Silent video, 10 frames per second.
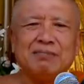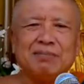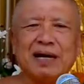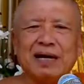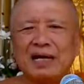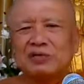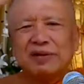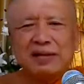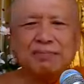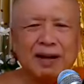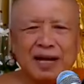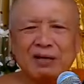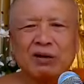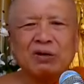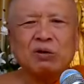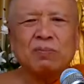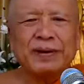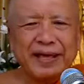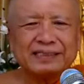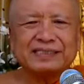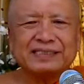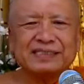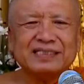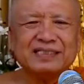But actually, my God, no place.